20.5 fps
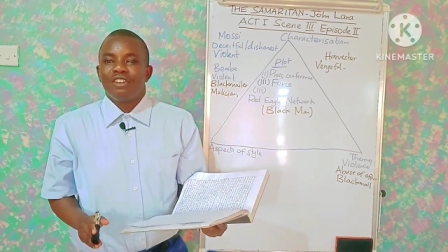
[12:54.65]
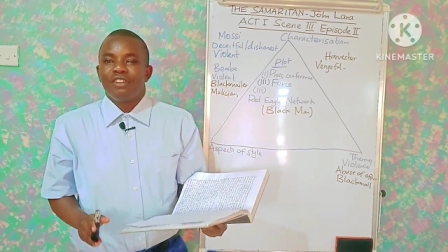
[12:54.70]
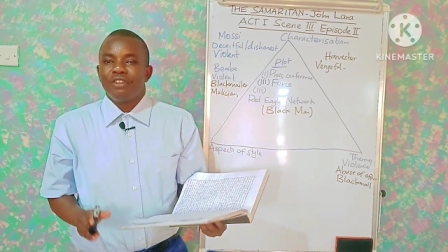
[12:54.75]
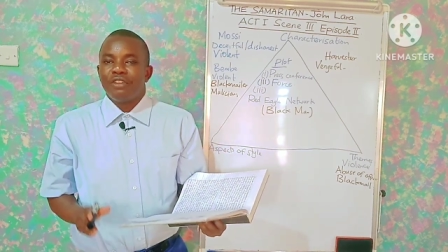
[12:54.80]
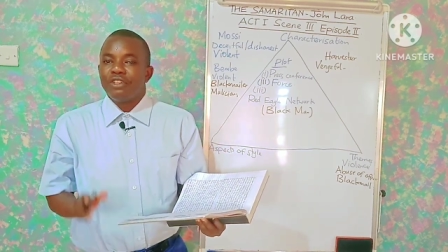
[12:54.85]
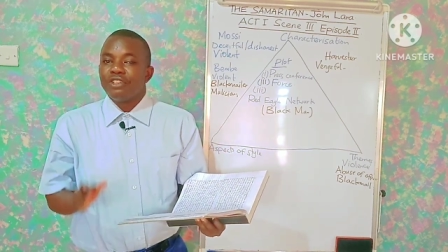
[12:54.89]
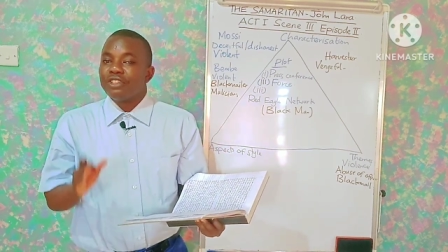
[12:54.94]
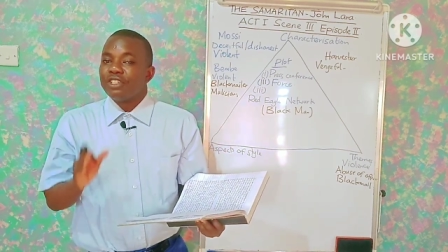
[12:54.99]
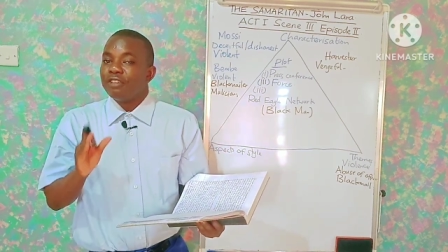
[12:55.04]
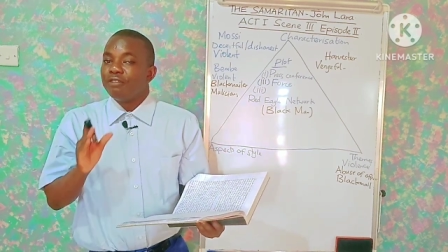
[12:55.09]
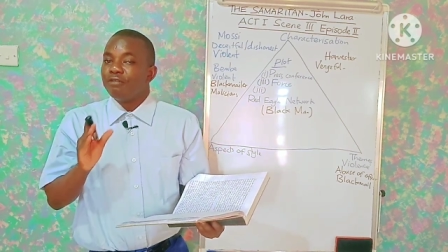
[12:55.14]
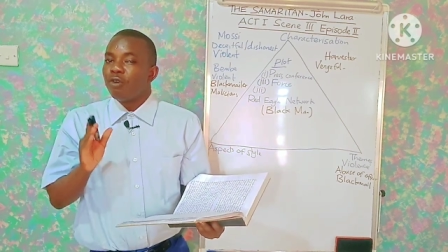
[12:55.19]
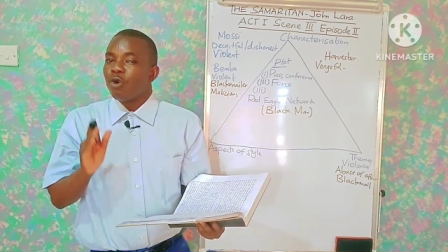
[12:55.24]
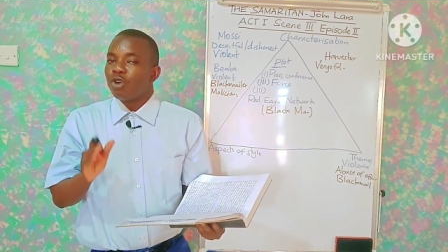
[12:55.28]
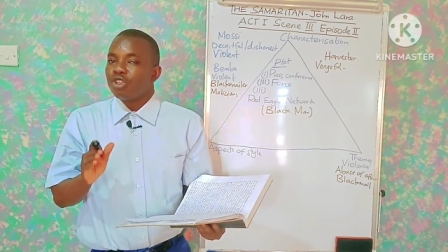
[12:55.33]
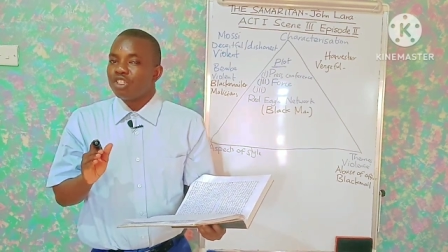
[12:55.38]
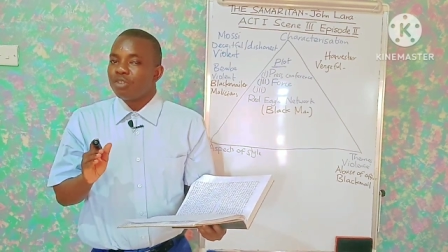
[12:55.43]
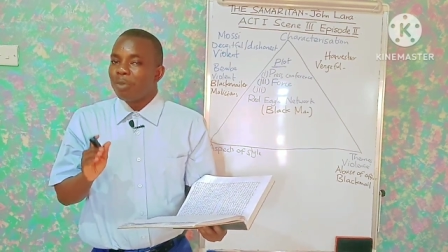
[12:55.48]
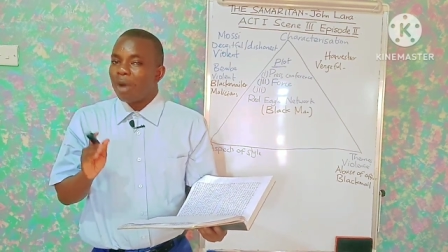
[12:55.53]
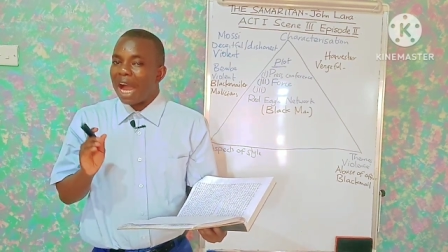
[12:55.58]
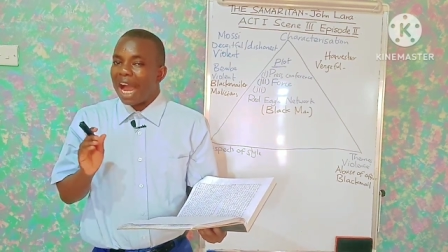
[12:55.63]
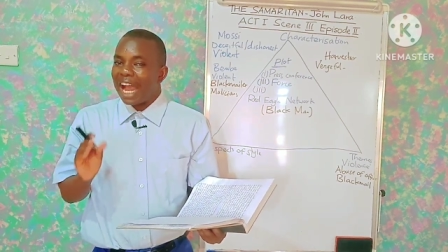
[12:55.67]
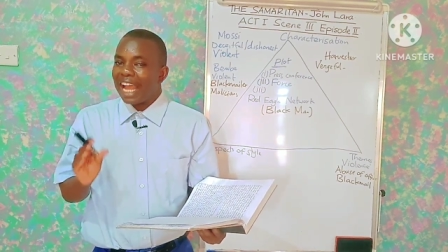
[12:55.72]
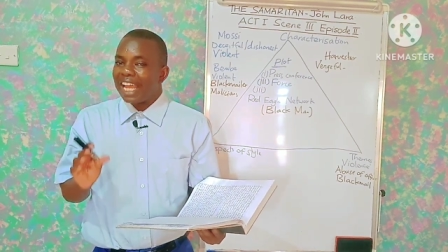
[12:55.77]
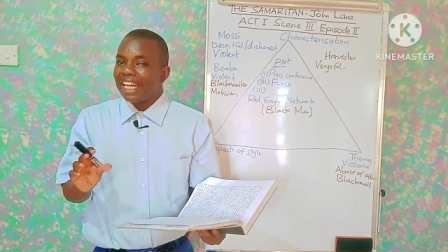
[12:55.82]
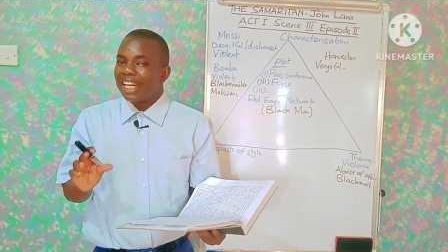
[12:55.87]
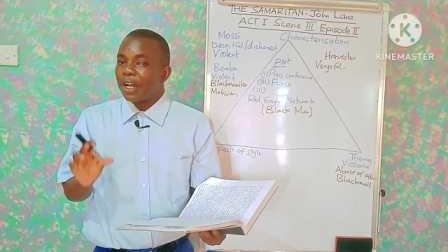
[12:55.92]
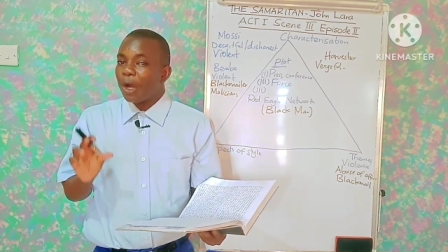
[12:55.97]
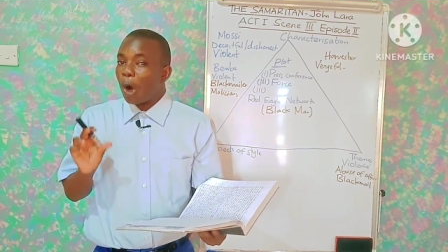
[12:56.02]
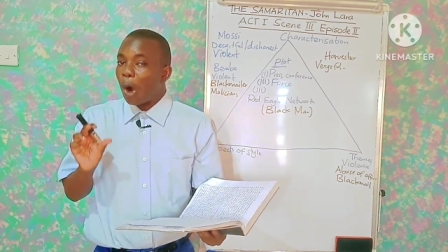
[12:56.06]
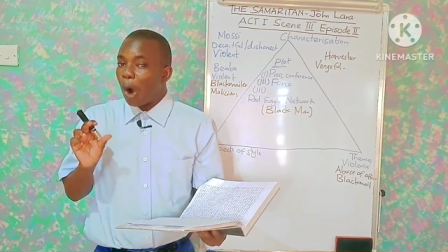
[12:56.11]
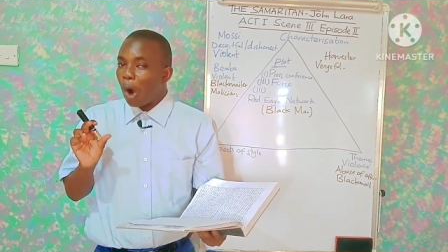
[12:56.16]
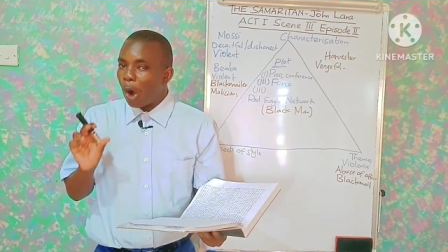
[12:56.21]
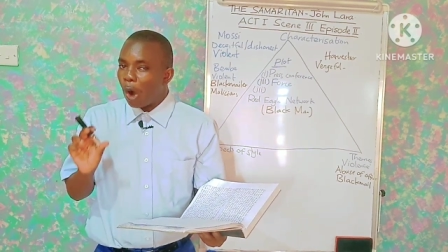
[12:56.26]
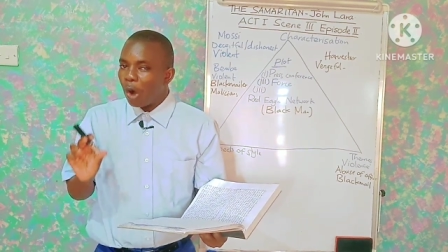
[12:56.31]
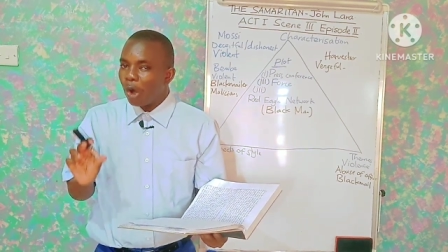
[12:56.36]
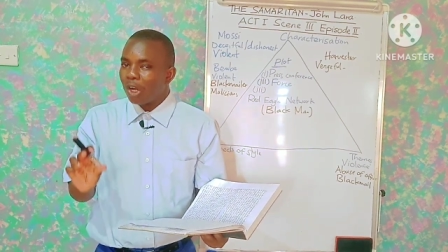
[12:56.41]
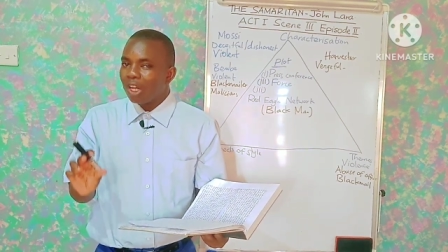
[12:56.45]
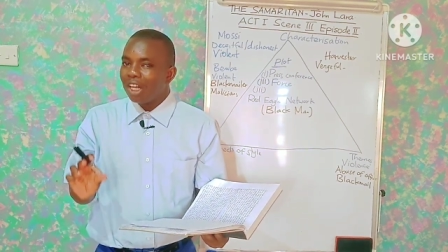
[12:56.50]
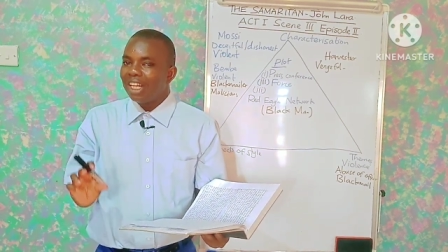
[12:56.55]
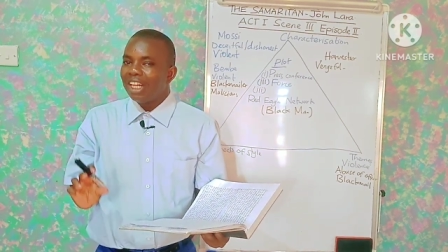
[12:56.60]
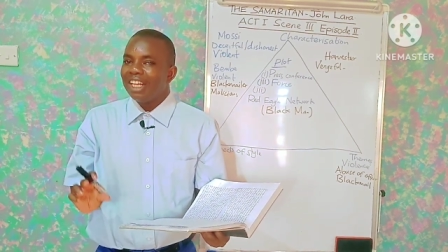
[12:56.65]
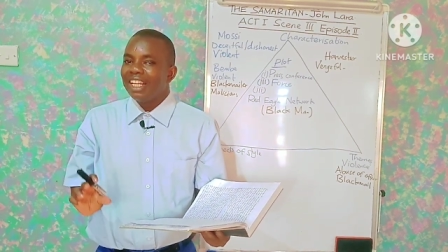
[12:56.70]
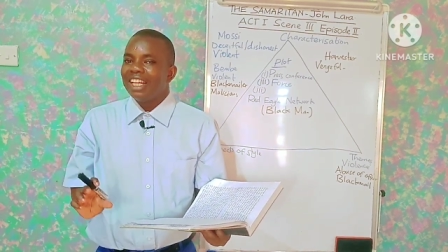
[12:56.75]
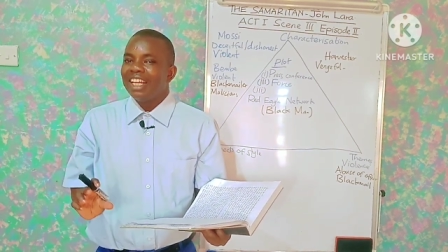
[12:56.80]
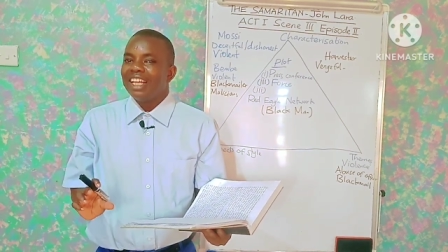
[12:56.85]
is the force behind all